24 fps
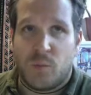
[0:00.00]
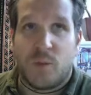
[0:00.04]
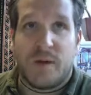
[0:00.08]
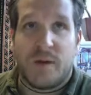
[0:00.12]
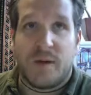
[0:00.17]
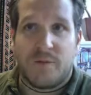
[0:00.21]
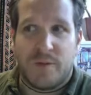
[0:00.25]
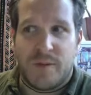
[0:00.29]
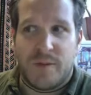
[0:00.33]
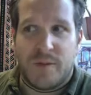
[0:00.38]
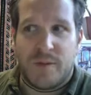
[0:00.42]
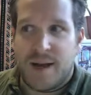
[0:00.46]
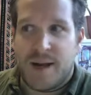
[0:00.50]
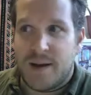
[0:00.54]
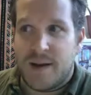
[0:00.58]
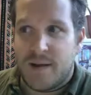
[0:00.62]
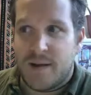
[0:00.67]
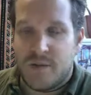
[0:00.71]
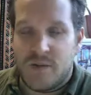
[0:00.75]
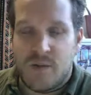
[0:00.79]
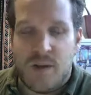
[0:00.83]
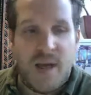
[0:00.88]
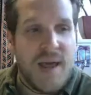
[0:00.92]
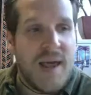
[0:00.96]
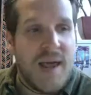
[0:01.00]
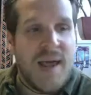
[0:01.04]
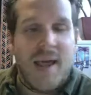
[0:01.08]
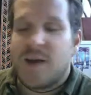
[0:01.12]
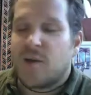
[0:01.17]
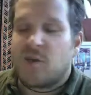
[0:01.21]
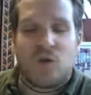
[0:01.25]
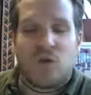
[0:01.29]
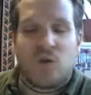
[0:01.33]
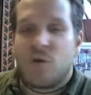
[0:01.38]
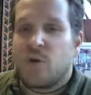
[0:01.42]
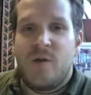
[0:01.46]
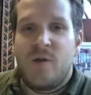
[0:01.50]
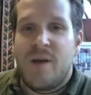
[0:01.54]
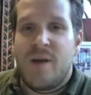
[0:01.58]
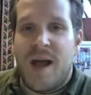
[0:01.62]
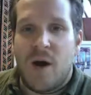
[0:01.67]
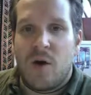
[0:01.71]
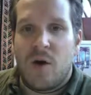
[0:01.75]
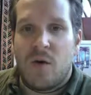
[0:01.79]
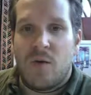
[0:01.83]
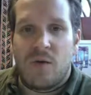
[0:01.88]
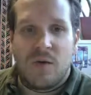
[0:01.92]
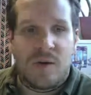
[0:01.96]
whatever that is, it turned
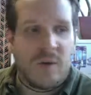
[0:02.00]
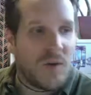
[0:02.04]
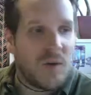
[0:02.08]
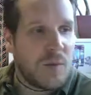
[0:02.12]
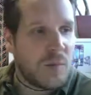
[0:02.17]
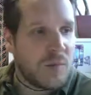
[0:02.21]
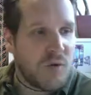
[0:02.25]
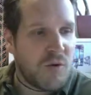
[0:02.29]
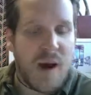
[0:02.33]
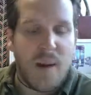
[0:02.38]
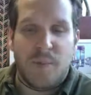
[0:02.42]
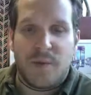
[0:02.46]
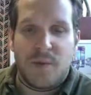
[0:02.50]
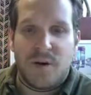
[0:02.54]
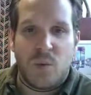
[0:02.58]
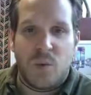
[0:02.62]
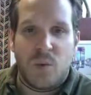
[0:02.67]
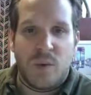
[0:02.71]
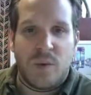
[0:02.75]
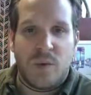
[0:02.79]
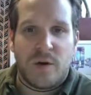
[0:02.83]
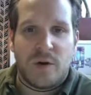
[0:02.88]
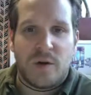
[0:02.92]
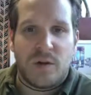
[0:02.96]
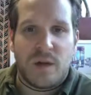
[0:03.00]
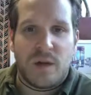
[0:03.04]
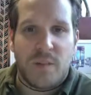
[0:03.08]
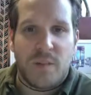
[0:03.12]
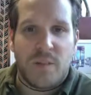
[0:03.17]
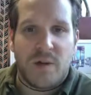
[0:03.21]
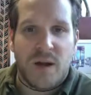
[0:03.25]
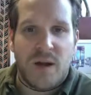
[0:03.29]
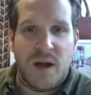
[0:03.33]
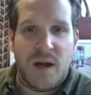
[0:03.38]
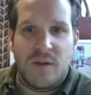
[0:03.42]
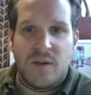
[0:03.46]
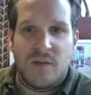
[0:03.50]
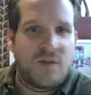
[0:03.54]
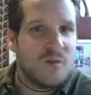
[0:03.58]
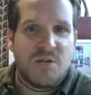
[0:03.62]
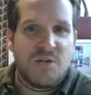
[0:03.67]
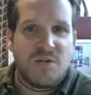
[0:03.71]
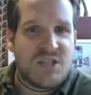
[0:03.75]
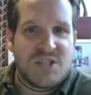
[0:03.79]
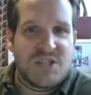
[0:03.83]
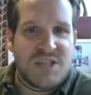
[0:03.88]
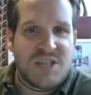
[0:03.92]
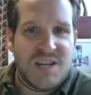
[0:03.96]
out that the property we were glomming onto
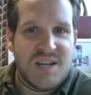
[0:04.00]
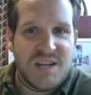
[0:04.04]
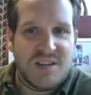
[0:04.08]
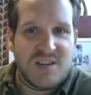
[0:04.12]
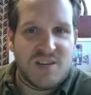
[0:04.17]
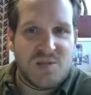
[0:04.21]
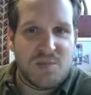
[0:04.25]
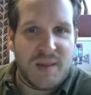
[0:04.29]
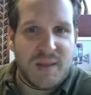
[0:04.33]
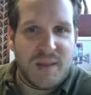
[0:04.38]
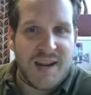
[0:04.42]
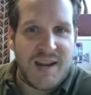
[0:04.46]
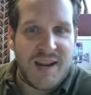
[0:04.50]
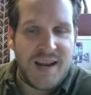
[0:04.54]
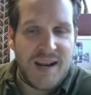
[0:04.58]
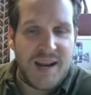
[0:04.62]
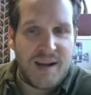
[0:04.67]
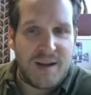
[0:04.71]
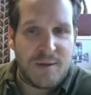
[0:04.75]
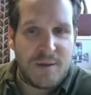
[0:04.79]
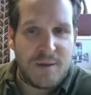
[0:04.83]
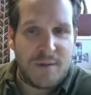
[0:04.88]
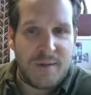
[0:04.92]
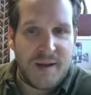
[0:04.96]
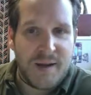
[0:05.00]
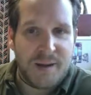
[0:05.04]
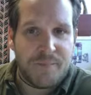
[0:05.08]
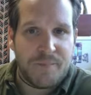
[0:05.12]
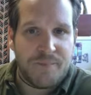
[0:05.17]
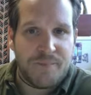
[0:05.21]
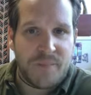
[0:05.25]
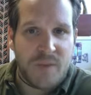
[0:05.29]
just didn't explain anything.